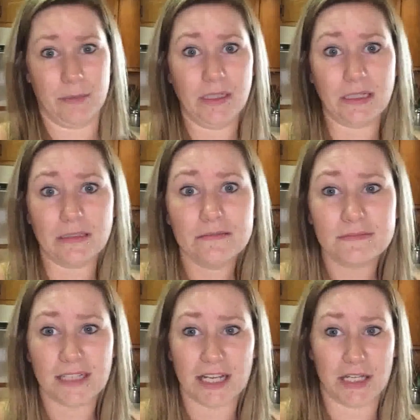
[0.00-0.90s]
your money,
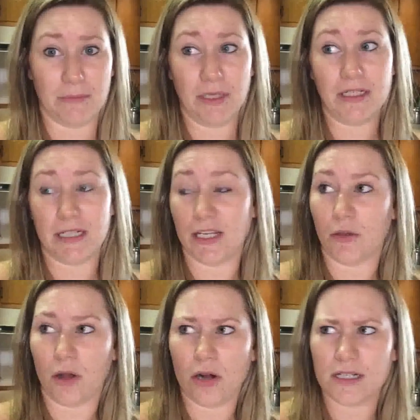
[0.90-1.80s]
take your money, take
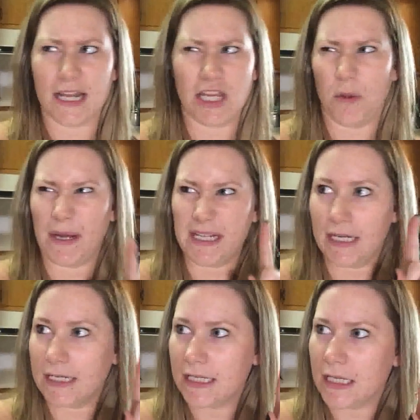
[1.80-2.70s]
your cars, take your
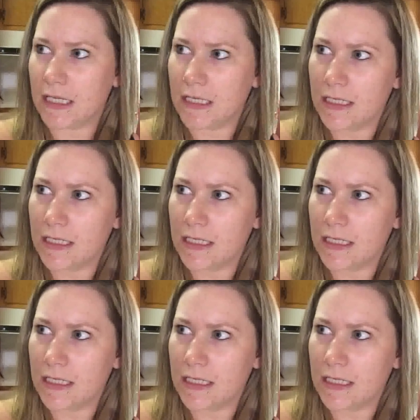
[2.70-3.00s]
identity.